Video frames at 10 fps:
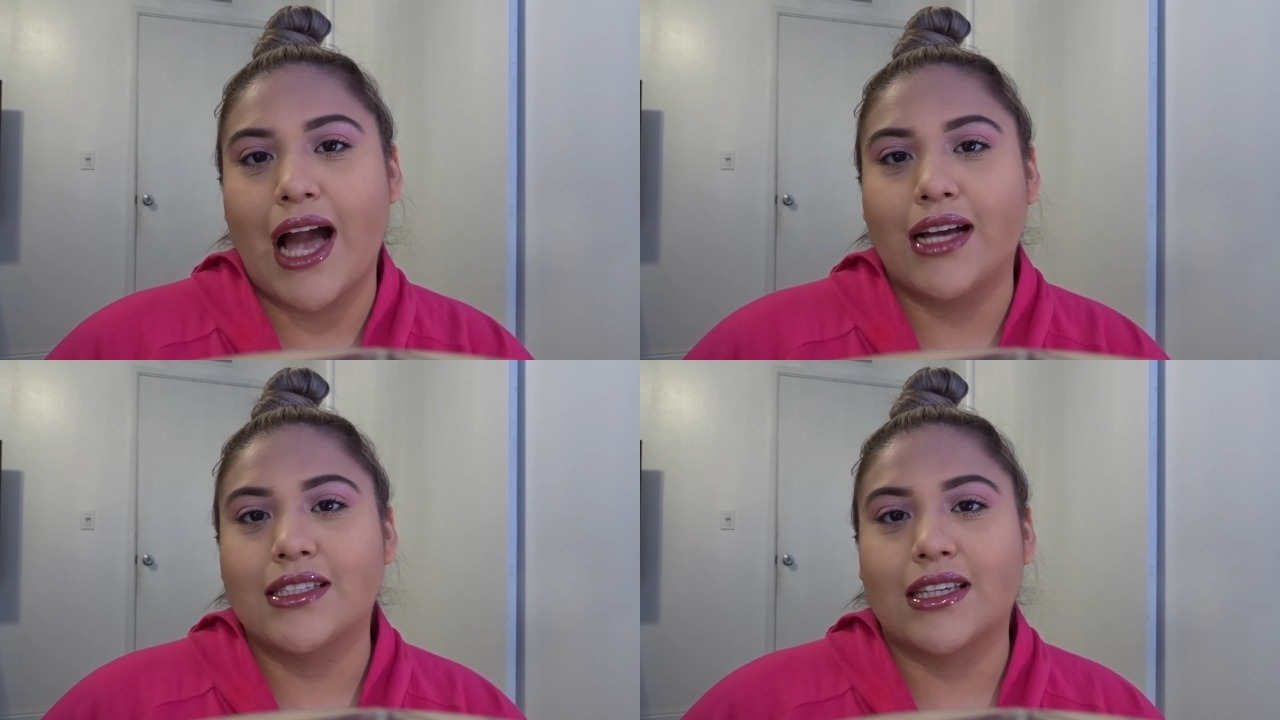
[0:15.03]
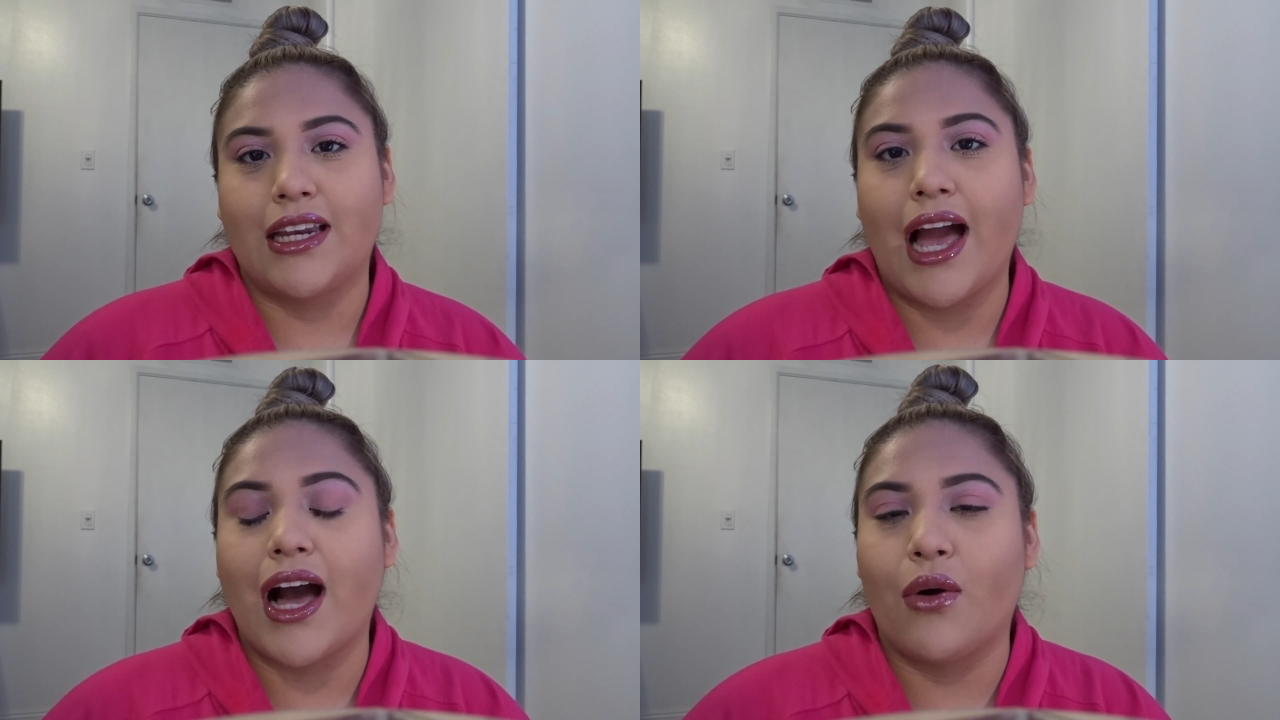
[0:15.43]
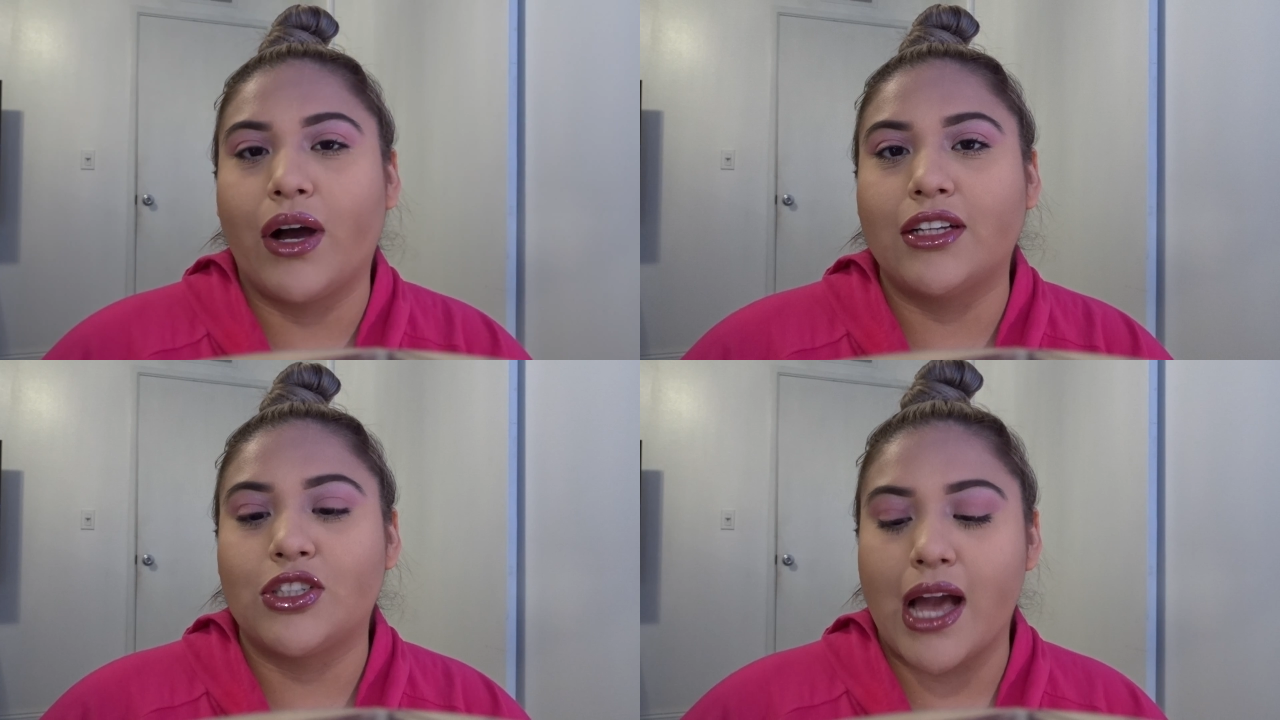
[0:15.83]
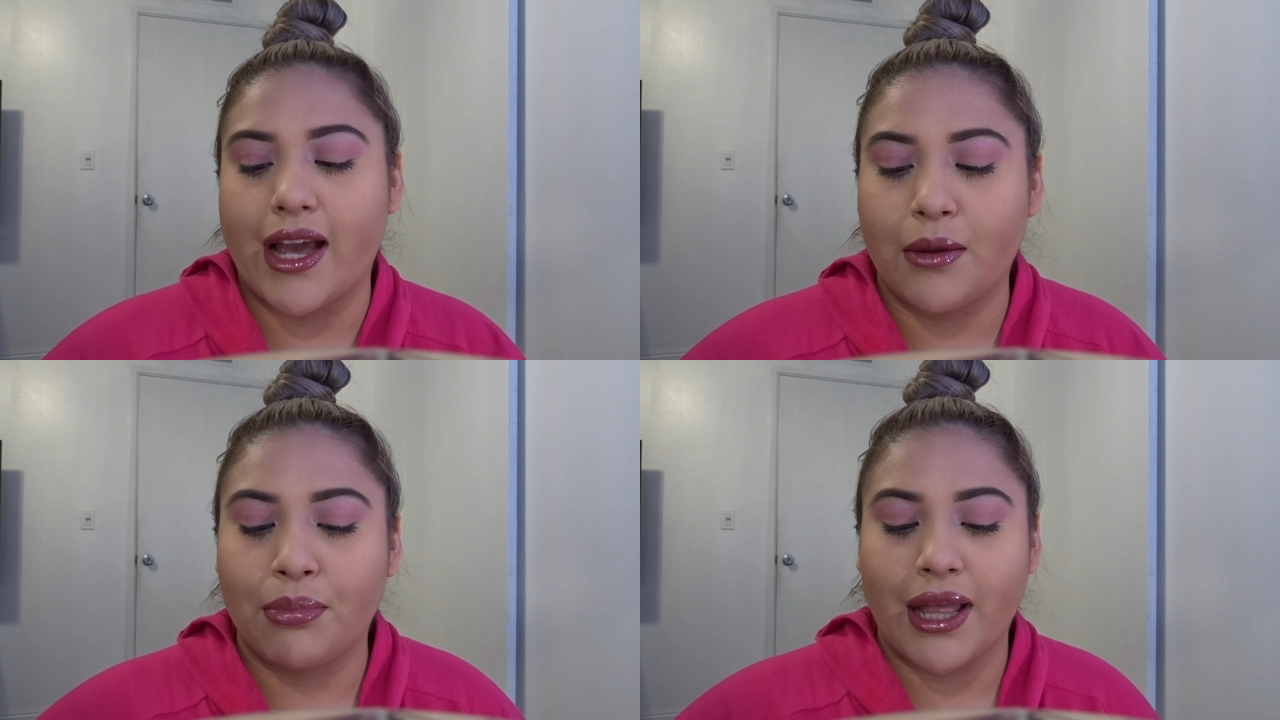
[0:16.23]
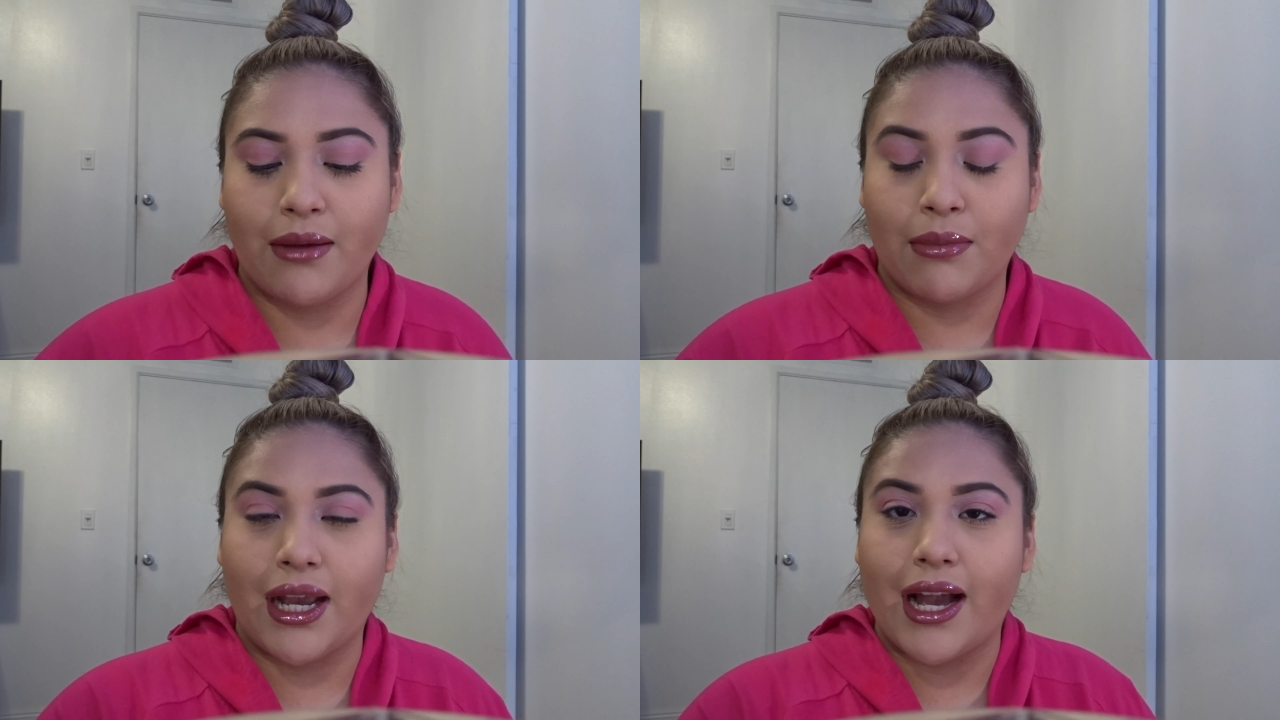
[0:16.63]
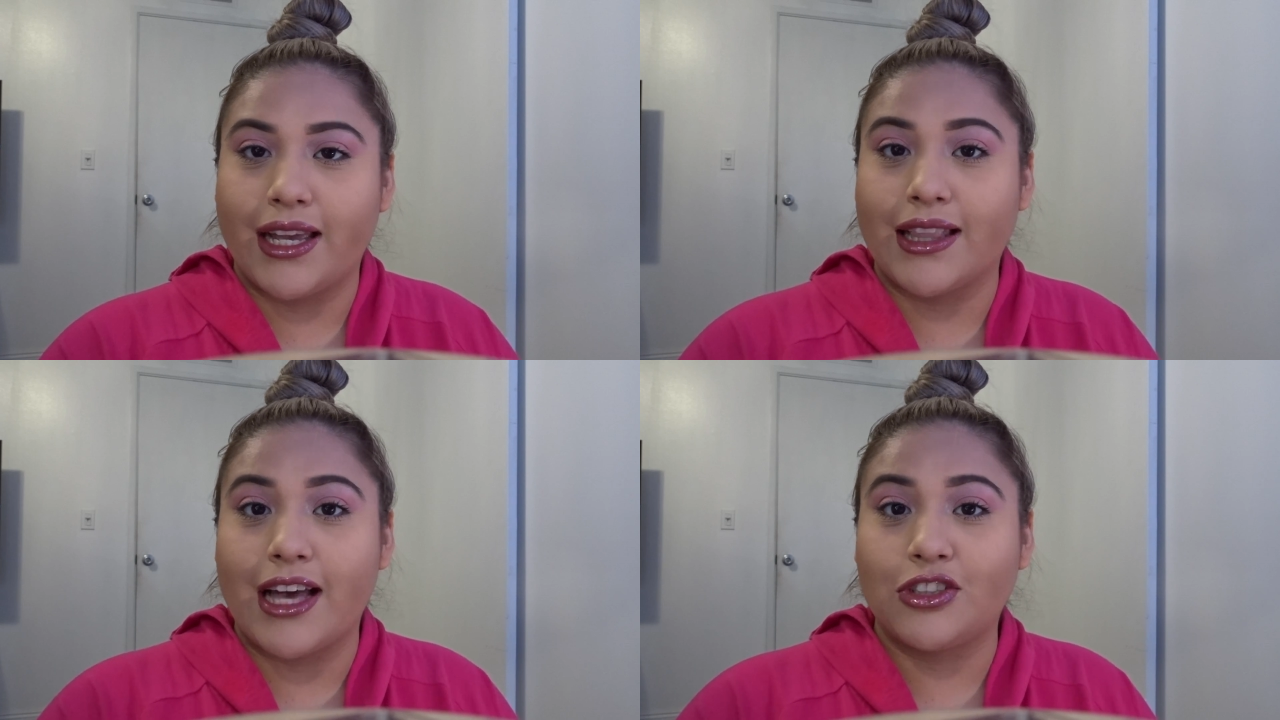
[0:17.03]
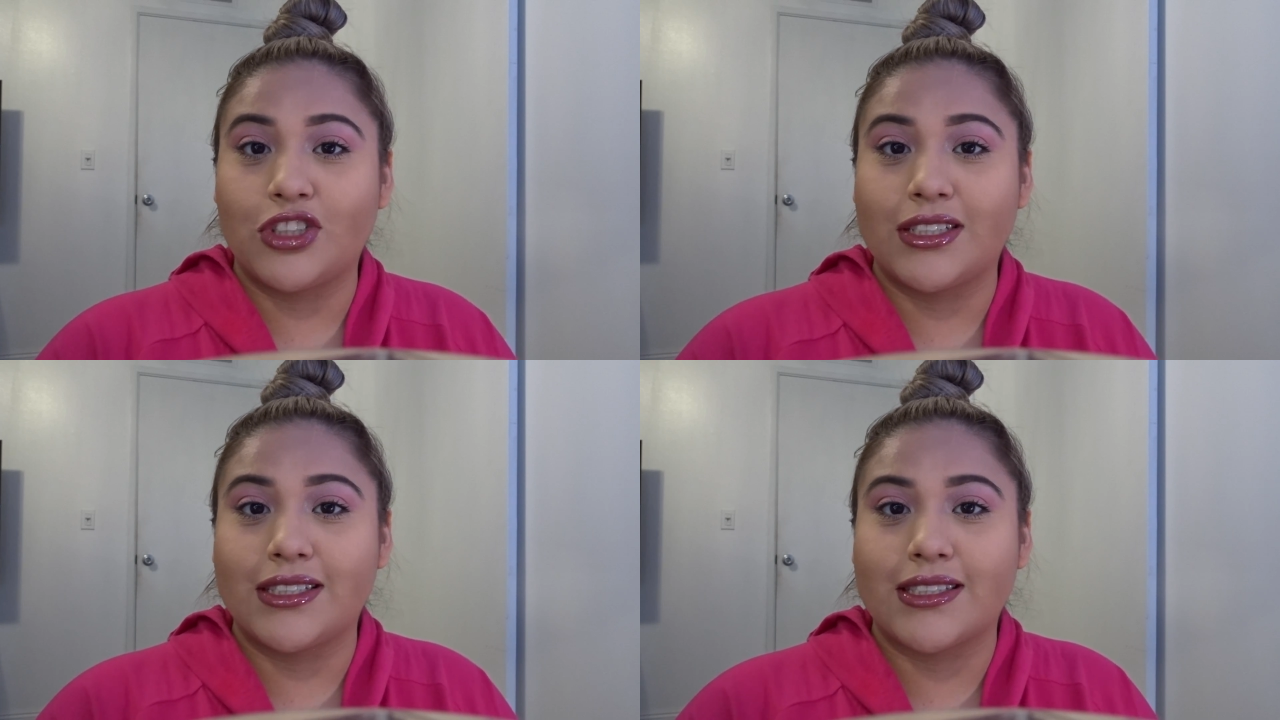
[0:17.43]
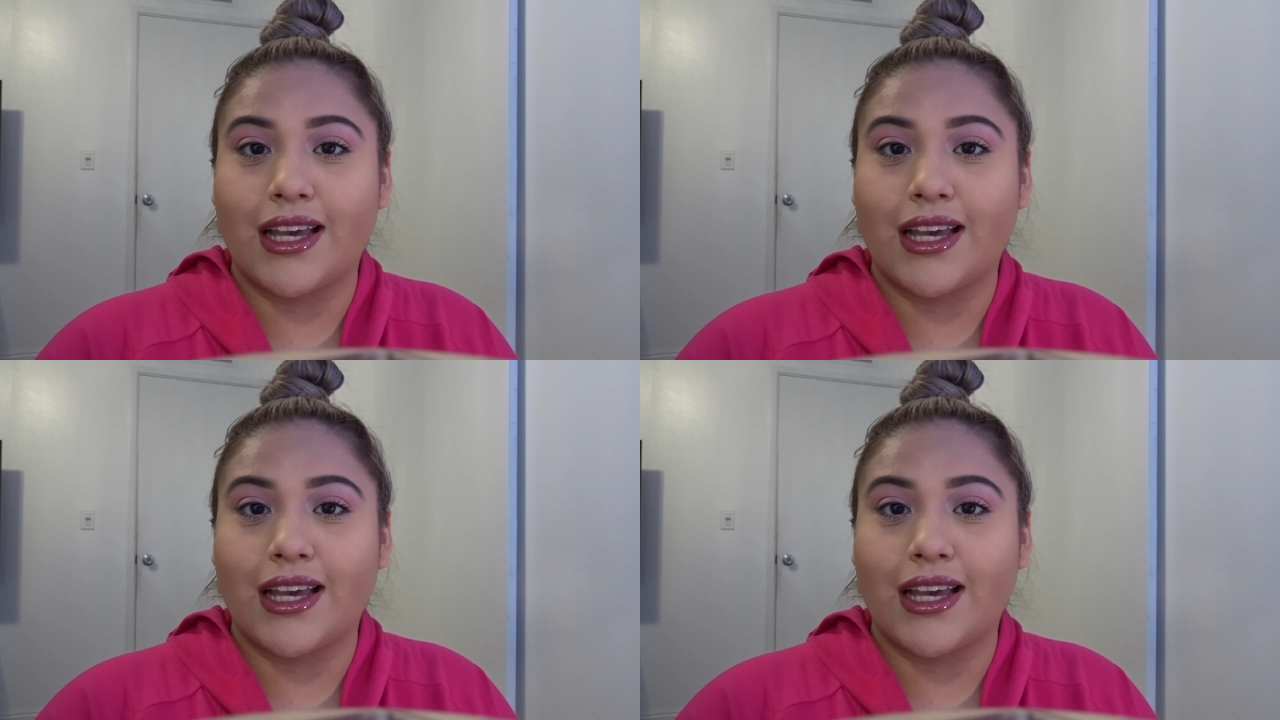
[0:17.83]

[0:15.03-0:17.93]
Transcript: asking how I apply my eyelashes,